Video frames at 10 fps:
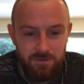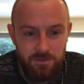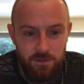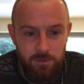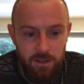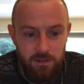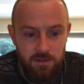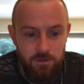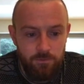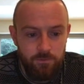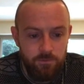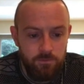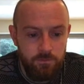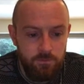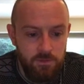Zooming out a little.
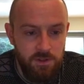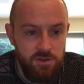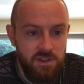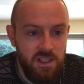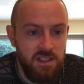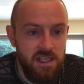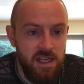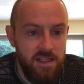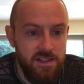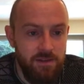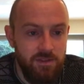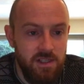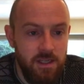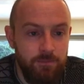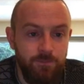Let's do 16 and
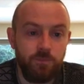17.